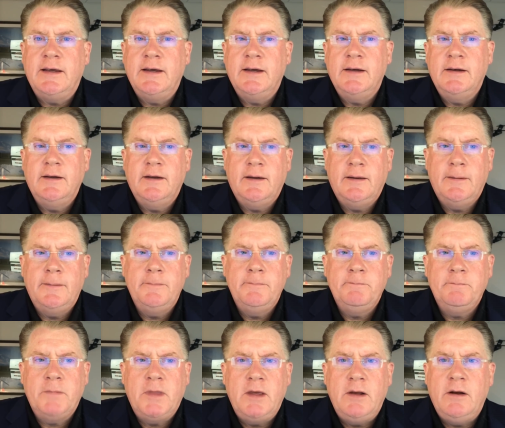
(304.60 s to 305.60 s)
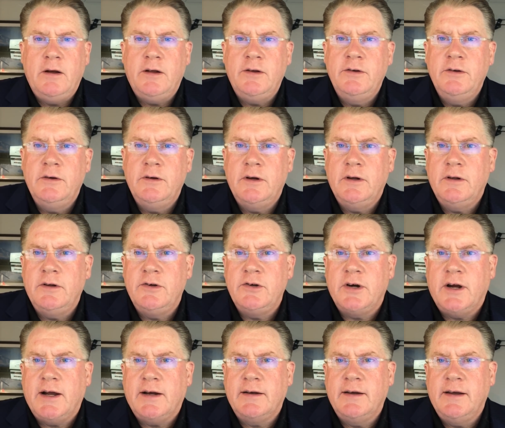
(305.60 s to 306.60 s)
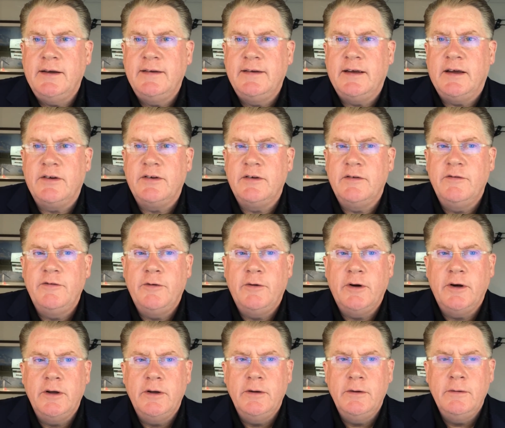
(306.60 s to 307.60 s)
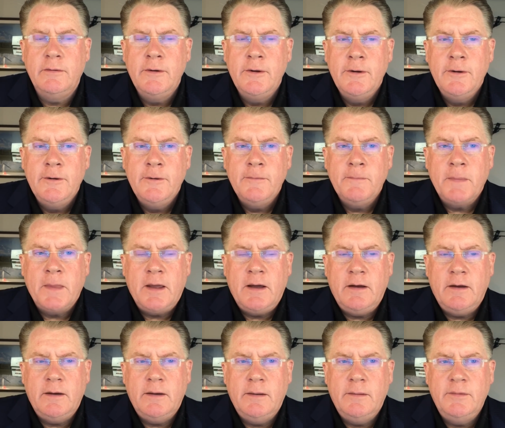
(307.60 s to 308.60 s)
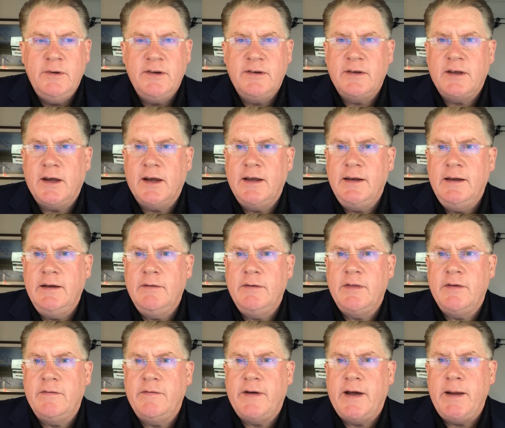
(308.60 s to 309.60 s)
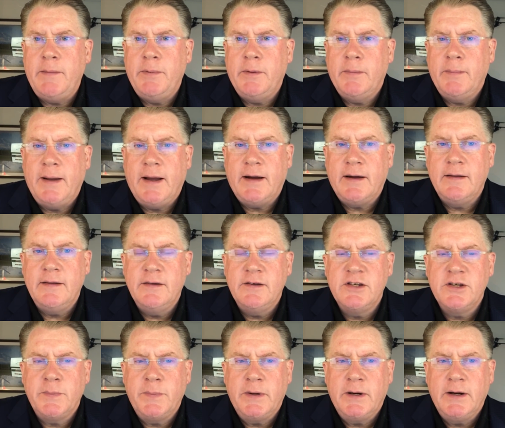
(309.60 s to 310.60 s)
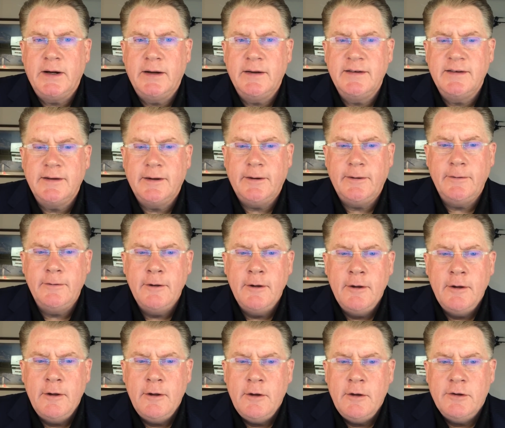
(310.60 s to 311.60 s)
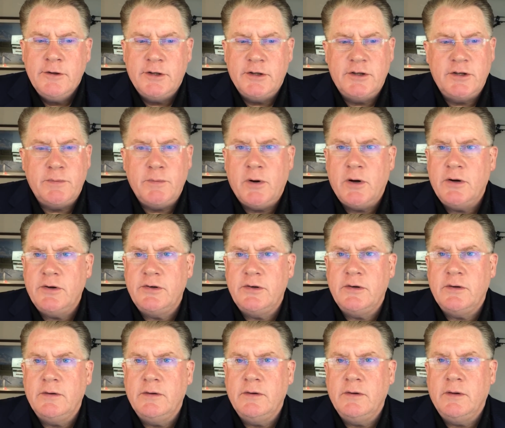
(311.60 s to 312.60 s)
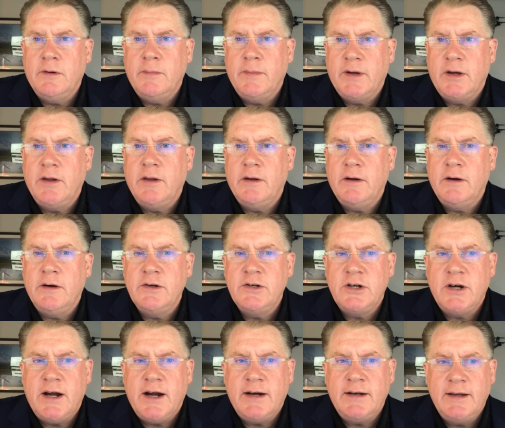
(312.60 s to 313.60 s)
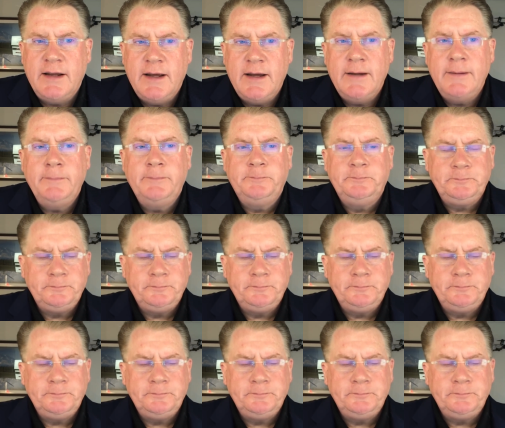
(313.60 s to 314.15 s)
and you know, I'll do another track day session for you, just like I did with the Viper back in the spring. So tomorrow's the McLaren track day.